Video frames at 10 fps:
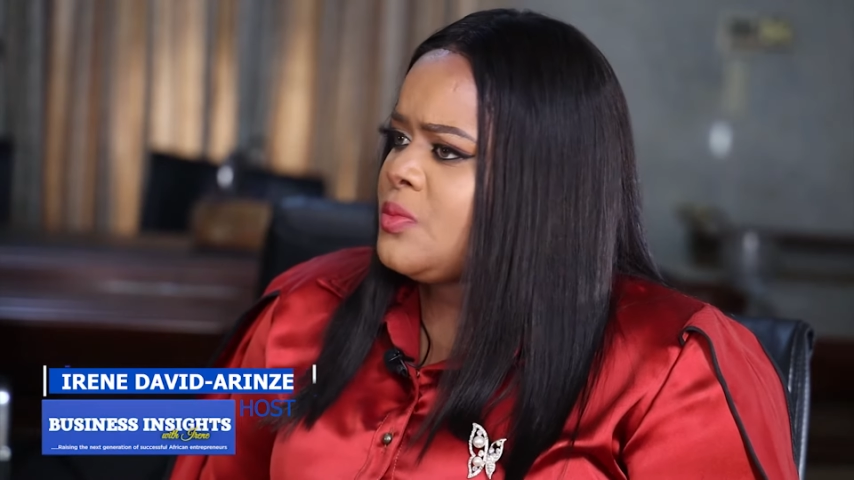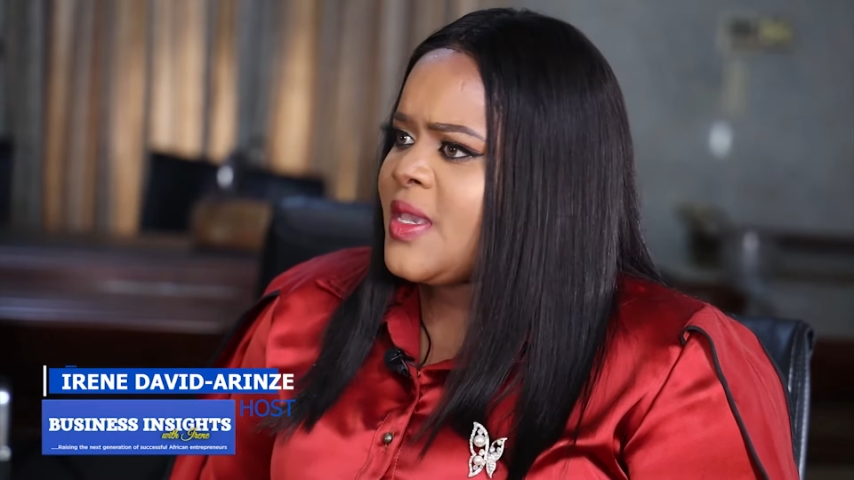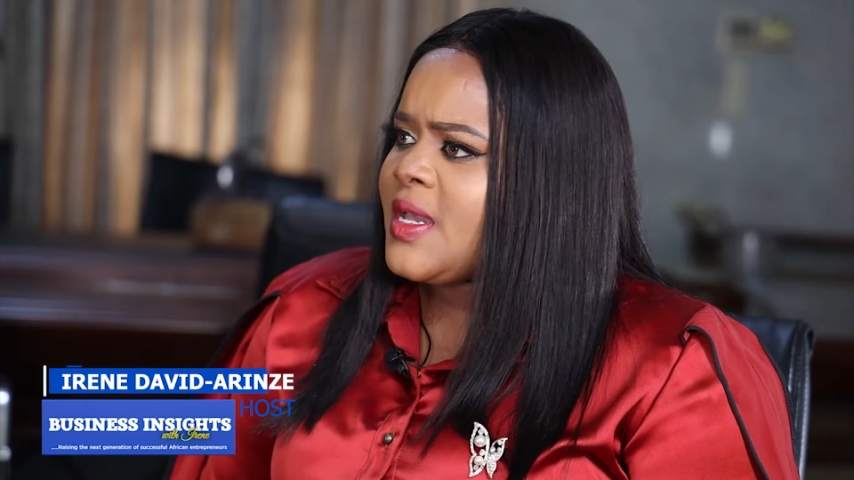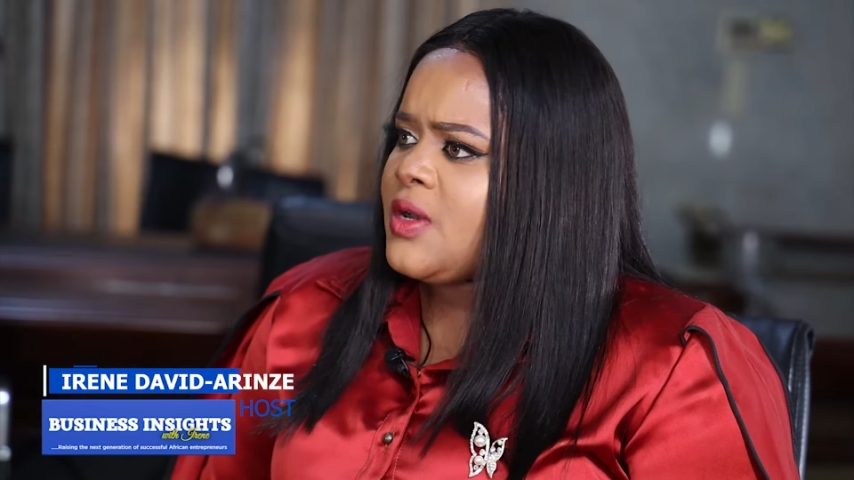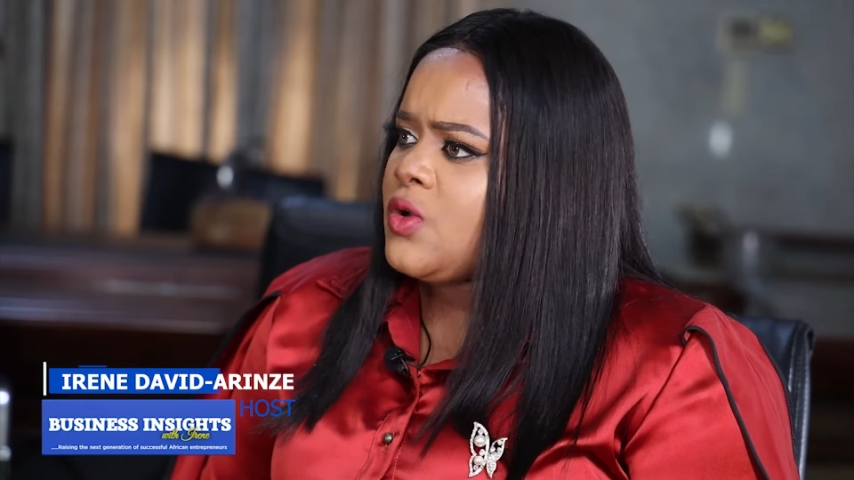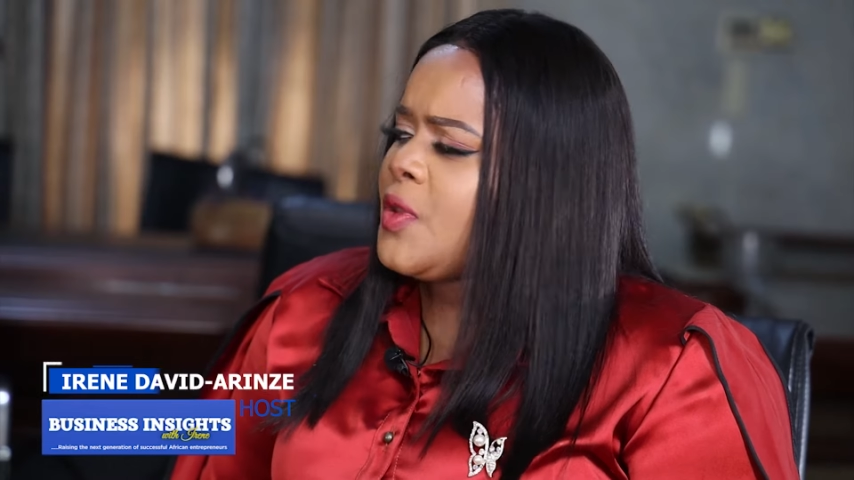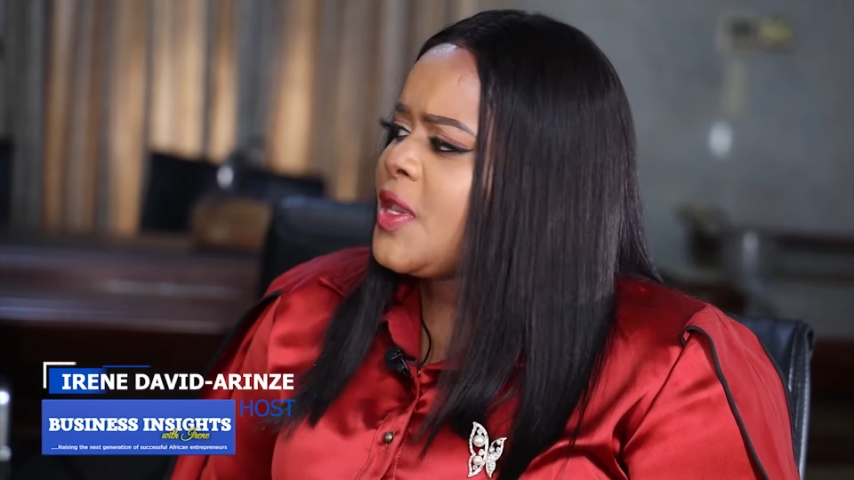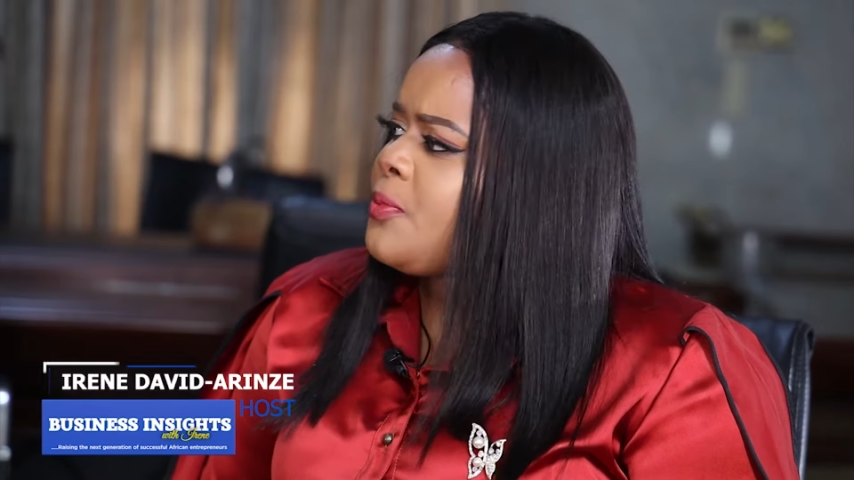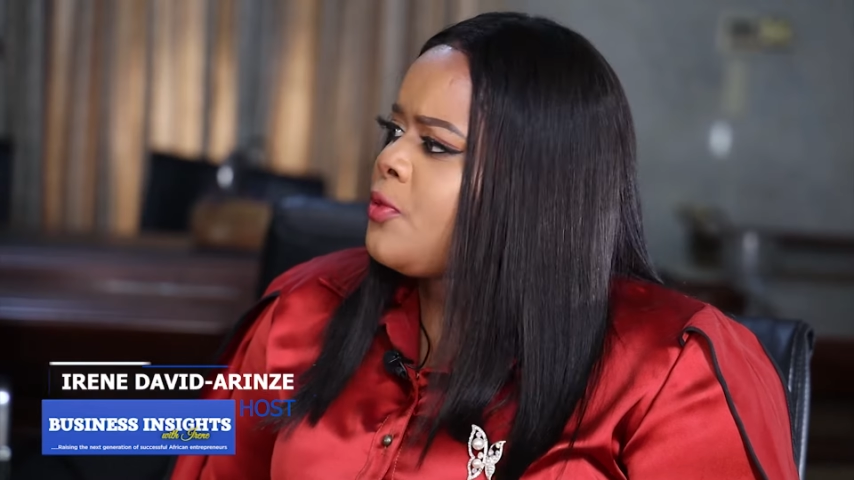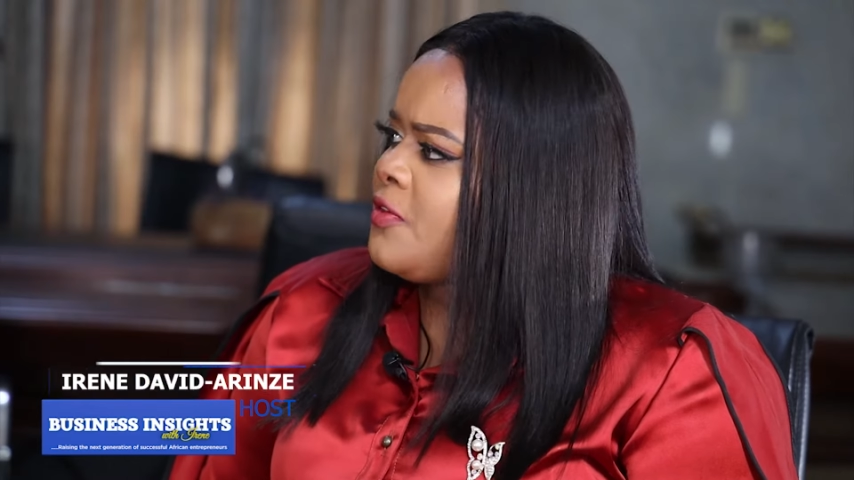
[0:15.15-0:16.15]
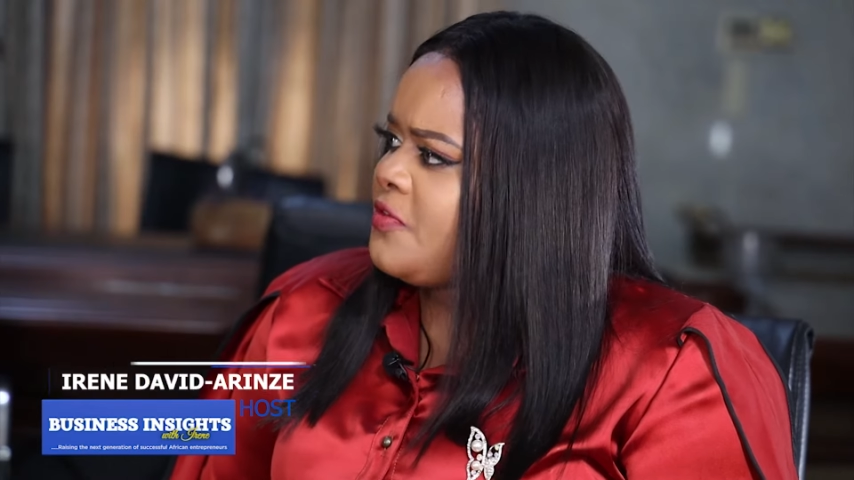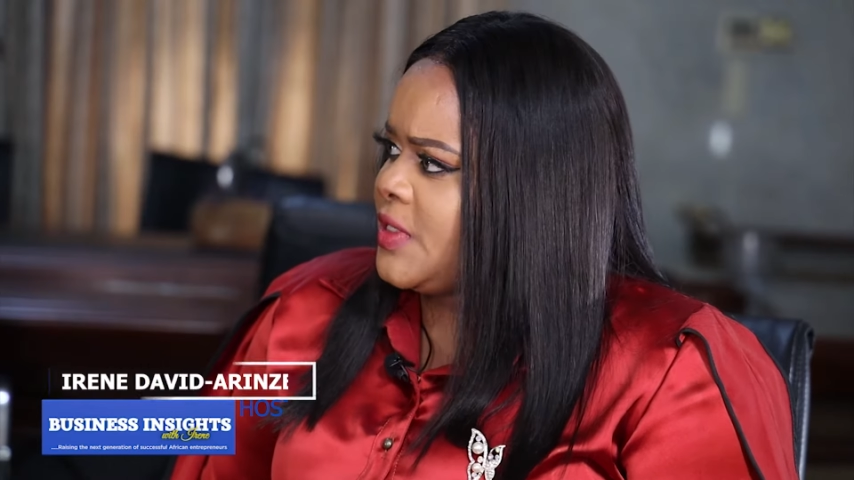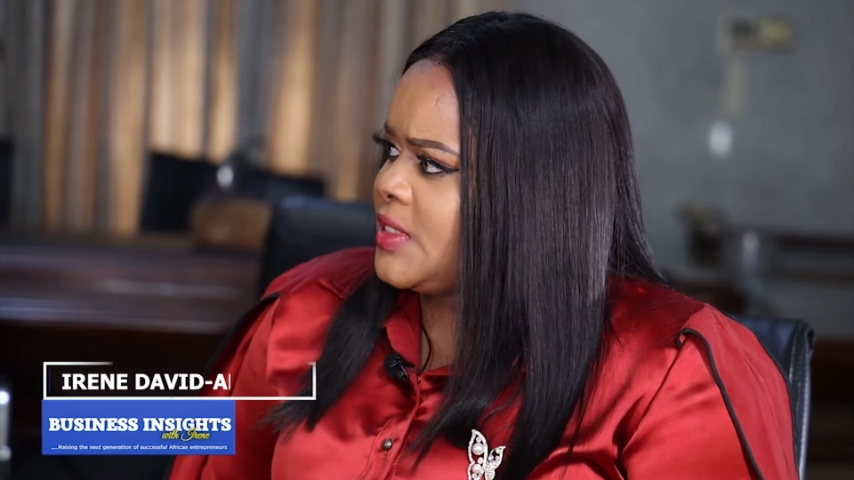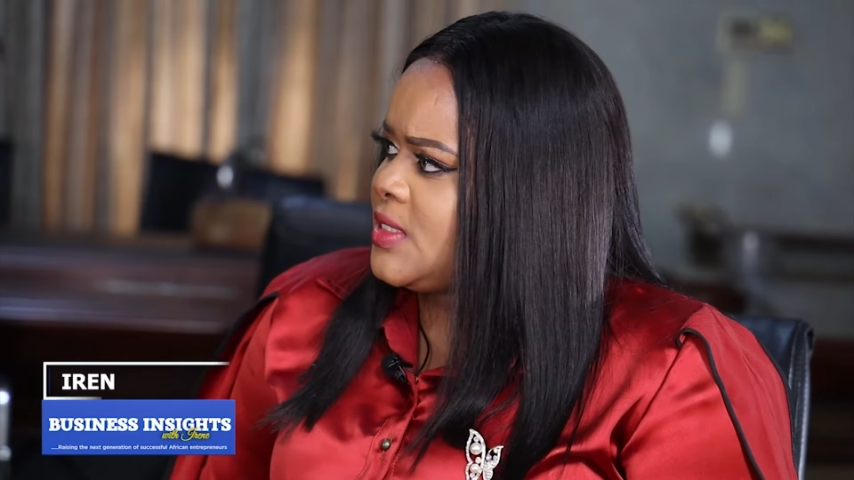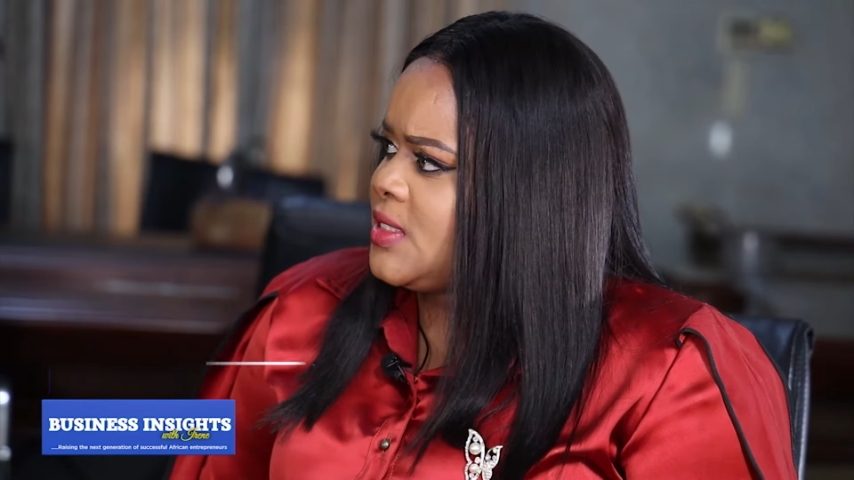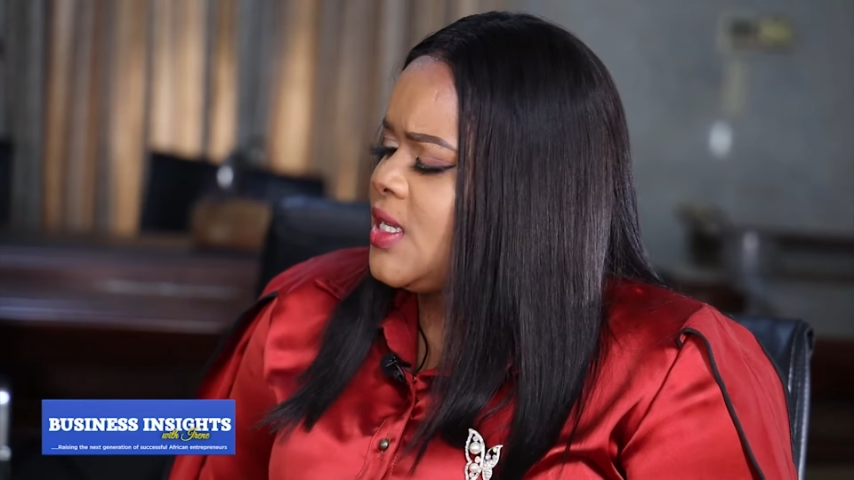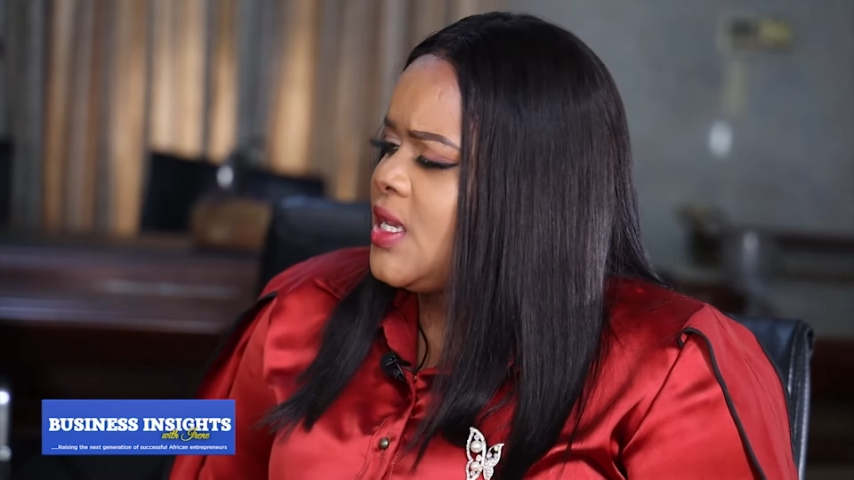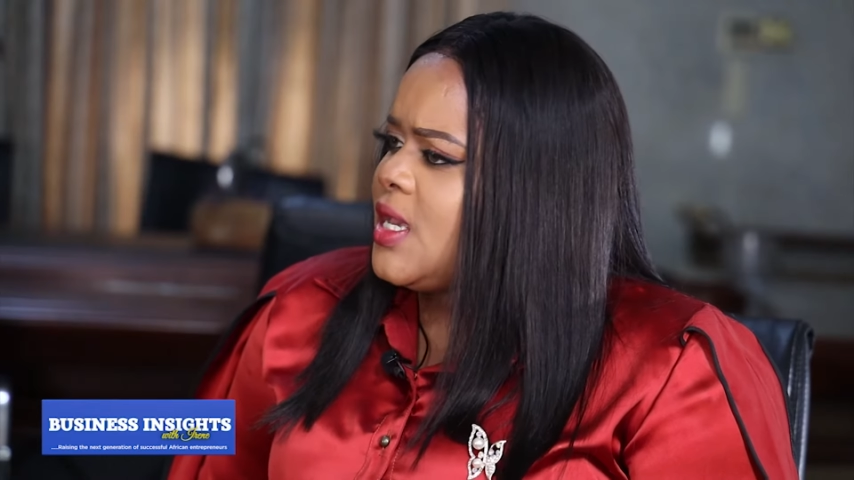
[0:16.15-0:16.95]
make quick profit,